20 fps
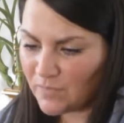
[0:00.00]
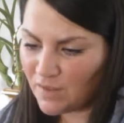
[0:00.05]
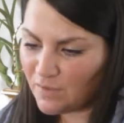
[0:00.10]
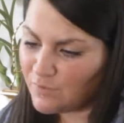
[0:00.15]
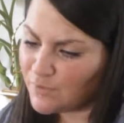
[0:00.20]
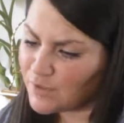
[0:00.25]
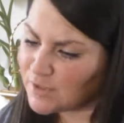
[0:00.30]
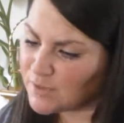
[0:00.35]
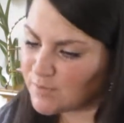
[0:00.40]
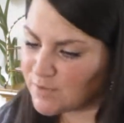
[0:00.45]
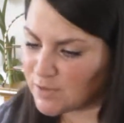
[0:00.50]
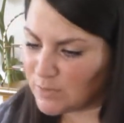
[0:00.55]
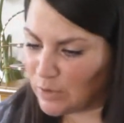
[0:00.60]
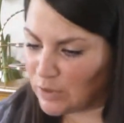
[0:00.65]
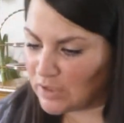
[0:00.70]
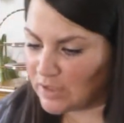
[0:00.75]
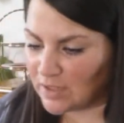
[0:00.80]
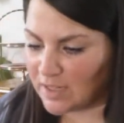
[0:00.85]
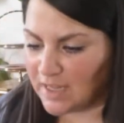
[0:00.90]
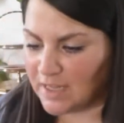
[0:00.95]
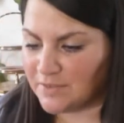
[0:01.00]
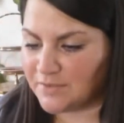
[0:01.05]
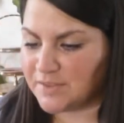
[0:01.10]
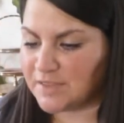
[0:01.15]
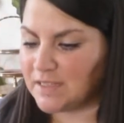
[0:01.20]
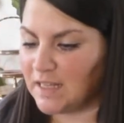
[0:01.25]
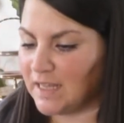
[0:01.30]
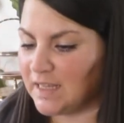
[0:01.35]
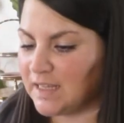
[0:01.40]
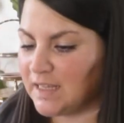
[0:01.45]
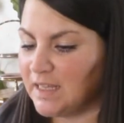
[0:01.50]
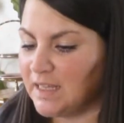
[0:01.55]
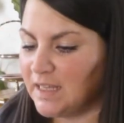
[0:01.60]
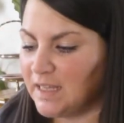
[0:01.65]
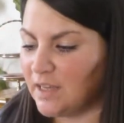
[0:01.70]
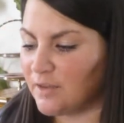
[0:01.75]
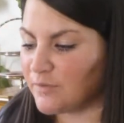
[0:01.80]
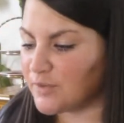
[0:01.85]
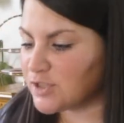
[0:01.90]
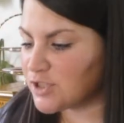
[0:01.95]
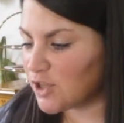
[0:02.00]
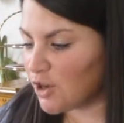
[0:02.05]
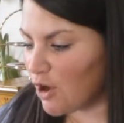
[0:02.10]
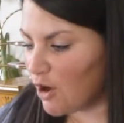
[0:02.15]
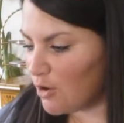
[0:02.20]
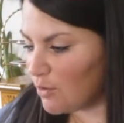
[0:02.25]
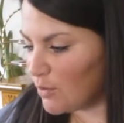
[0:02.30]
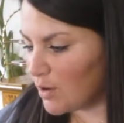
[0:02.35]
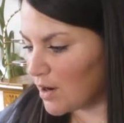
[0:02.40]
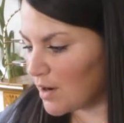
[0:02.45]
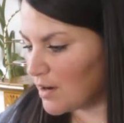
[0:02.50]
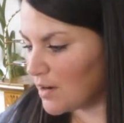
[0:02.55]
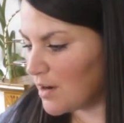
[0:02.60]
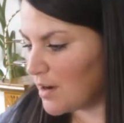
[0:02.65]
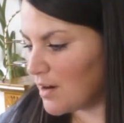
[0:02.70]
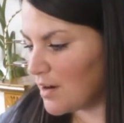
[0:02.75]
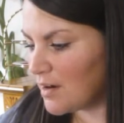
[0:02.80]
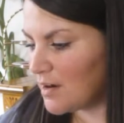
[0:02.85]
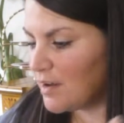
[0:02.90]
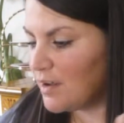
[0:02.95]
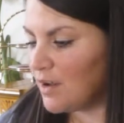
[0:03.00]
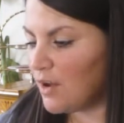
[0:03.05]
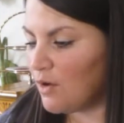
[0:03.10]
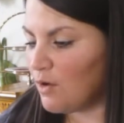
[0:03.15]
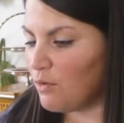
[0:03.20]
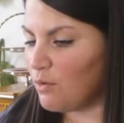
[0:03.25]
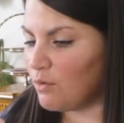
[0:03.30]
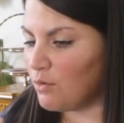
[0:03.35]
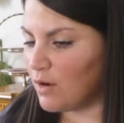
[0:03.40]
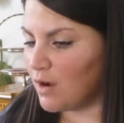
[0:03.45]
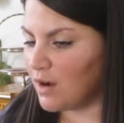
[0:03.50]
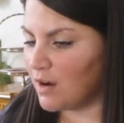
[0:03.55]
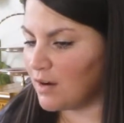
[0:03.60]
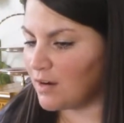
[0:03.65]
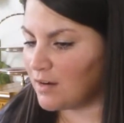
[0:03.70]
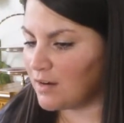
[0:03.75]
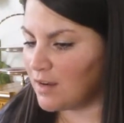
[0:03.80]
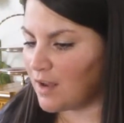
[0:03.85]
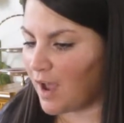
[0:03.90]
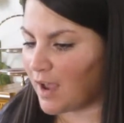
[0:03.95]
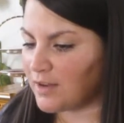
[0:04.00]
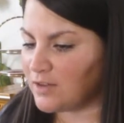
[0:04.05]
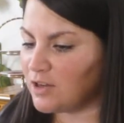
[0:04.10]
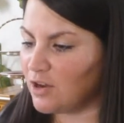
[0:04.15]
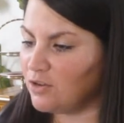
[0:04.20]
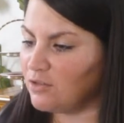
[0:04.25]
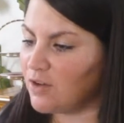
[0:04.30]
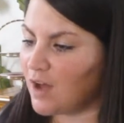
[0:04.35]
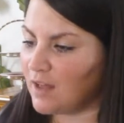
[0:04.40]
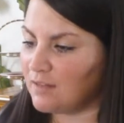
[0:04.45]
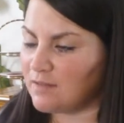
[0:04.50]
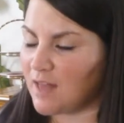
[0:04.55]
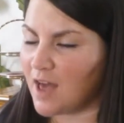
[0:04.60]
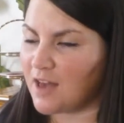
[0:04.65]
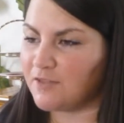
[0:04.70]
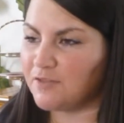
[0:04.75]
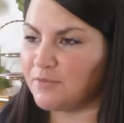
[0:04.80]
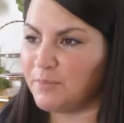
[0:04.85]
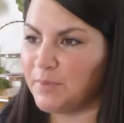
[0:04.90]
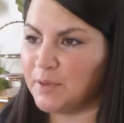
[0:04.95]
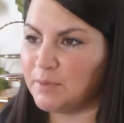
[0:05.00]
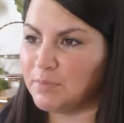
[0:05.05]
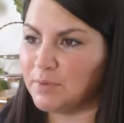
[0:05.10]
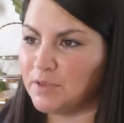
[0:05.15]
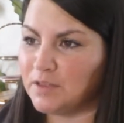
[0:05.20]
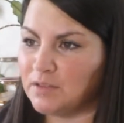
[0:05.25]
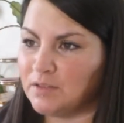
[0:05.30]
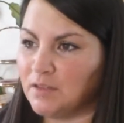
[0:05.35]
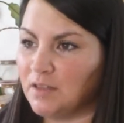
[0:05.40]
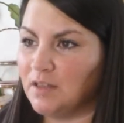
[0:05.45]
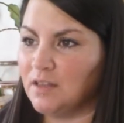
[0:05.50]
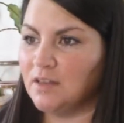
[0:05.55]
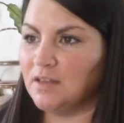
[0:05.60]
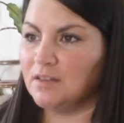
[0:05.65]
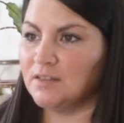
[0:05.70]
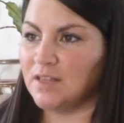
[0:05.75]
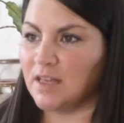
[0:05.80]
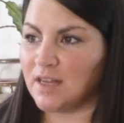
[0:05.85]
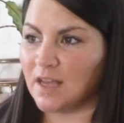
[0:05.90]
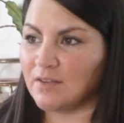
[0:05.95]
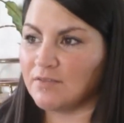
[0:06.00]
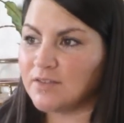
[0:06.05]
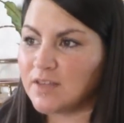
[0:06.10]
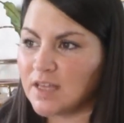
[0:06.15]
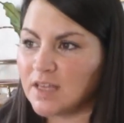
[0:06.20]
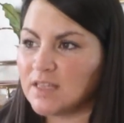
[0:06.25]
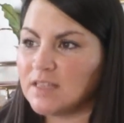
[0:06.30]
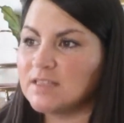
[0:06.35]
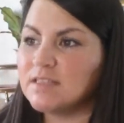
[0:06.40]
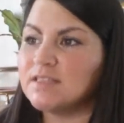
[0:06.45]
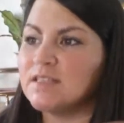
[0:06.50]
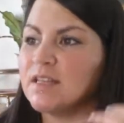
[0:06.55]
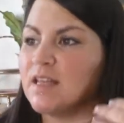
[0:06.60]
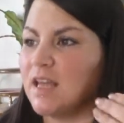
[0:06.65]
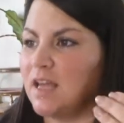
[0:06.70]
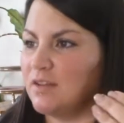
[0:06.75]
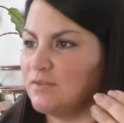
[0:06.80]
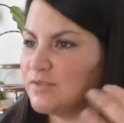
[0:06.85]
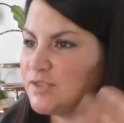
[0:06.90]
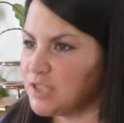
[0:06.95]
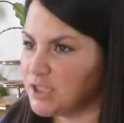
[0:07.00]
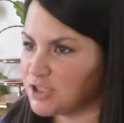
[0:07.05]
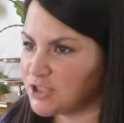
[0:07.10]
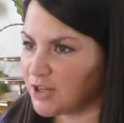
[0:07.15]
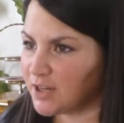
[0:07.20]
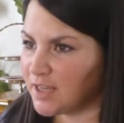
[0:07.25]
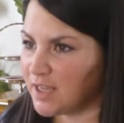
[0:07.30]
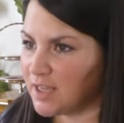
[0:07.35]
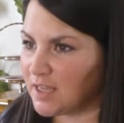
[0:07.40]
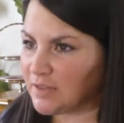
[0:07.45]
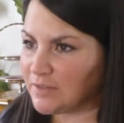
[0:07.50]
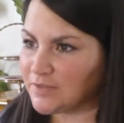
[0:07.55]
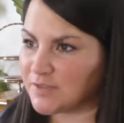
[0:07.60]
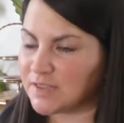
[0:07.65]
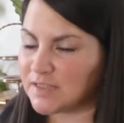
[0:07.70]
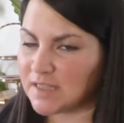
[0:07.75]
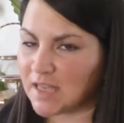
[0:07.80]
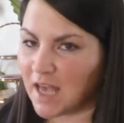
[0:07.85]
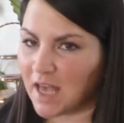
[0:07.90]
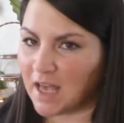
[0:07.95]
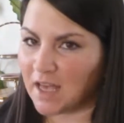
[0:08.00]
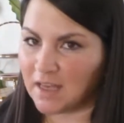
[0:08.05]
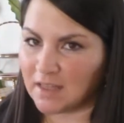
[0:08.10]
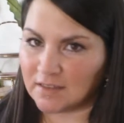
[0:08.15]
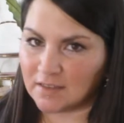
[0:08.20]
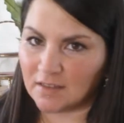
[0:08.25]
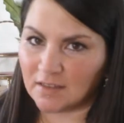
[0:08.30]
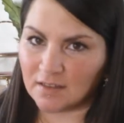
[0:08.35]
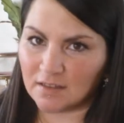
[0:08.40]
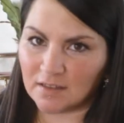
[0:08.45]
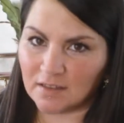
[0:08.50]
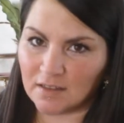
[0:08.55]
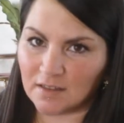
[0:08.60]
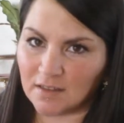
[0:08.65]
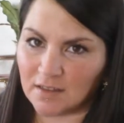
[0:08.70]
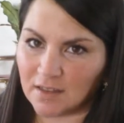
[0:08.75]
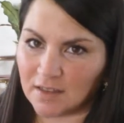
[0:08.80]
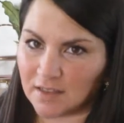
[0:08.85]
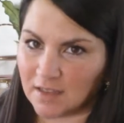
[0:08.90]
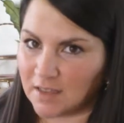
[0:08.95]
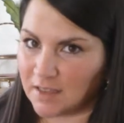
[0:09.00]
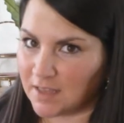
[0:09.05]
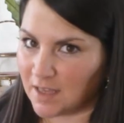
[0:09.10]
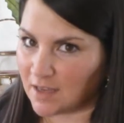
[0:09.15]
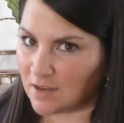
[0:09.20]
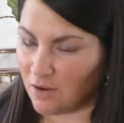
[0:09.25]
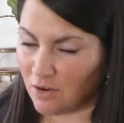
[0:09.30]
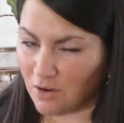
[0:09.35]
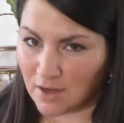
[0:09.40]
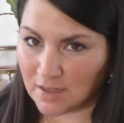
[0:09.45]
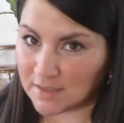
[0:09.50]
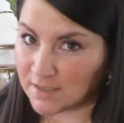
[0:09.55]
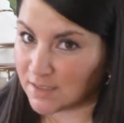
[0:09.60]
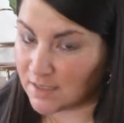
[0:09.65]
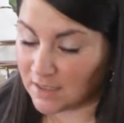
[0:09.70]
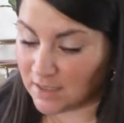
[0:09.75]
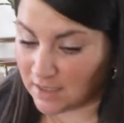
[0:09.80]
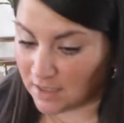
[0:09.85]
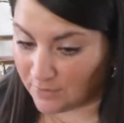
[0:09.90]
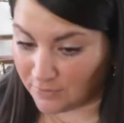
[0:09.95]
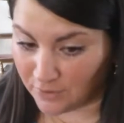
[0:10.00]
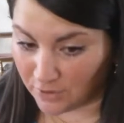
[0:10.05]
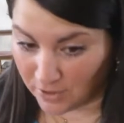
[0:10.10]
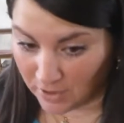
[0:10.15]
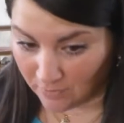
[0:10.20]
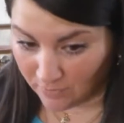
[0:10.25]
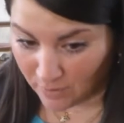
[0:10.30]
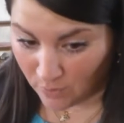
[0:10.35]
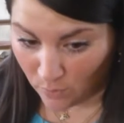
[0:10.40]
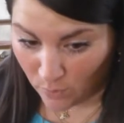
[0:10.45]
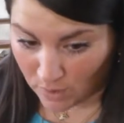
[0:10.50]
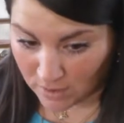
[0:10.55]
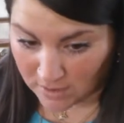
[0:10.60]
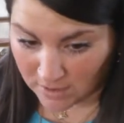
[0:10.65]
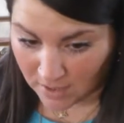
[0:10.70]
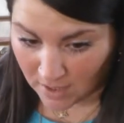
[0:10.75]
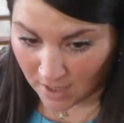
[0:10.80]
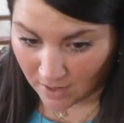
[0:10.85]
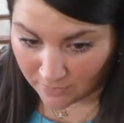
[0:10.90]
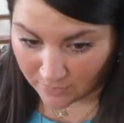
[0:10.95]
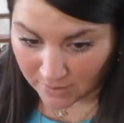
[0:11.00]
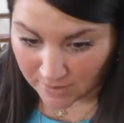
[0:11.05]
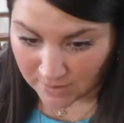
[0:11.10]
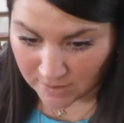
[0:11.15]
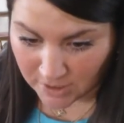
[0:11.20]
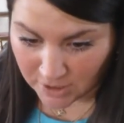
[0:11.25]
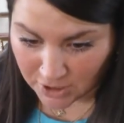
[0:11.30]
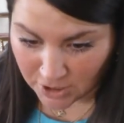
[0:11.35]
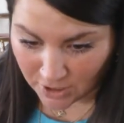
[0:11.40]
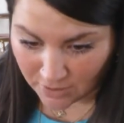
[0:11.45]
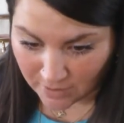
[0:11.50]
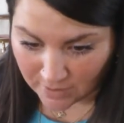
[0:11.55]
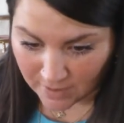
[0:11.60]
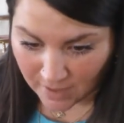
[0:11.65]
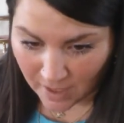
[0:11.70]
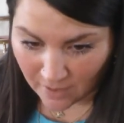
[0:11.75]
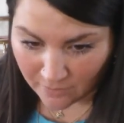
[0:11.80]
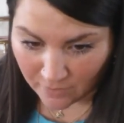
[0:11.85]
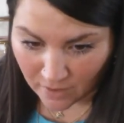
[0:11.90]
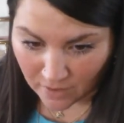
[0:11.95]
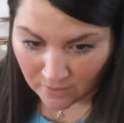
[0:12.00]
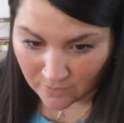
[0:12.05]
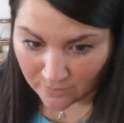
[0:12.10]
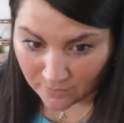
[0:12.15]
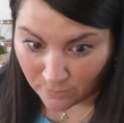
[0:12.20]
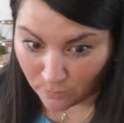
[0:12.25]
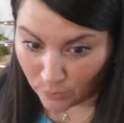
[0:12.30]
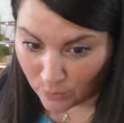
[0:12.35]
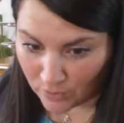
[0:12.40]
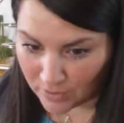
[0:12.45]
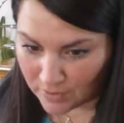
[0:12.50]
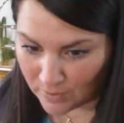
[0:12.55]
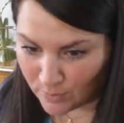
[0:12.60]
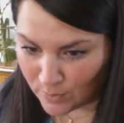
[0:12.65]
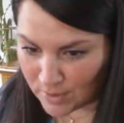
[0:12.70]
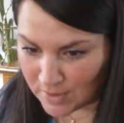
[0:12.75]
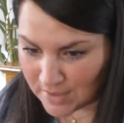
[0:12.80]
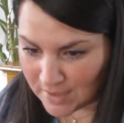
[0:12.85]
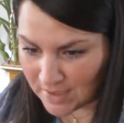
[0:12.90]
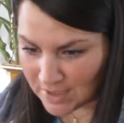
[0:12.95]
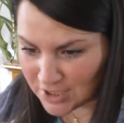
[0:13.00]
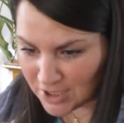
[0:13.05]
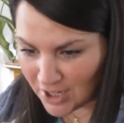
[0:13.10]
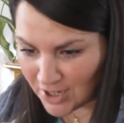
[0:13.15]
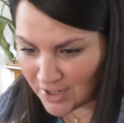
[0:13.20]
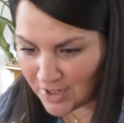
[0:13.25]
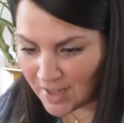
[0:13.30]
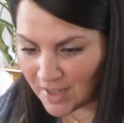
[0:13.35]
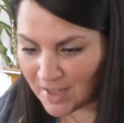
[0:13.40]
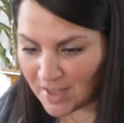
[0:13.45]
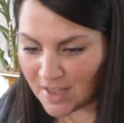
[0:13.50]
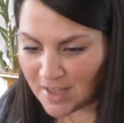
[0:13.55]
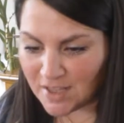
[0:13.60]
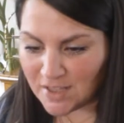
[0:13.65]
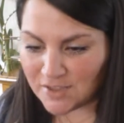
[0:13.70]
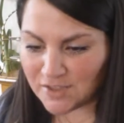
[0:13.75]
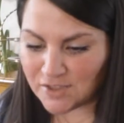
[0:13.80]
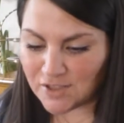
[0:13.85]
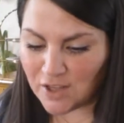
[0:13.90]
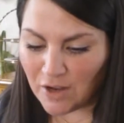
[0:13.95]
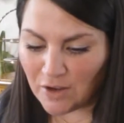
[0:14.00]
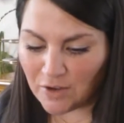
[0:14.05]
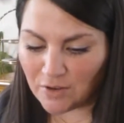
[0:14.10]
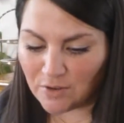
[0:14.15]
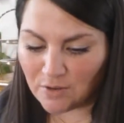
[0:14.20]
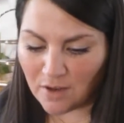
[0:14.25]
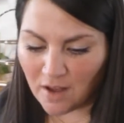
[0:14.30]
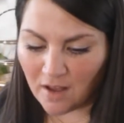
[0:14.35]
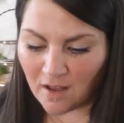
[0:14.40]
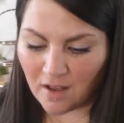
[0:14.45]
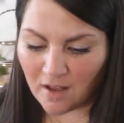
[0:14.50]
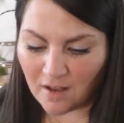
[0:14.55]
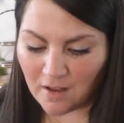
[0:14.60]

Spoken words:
for some smaller gifts, like if it's a coworker, or I know a lot of people that have kids, they have teacher gifts, and it can get costly if you're giving one to every teacher and they have more than one teacher. So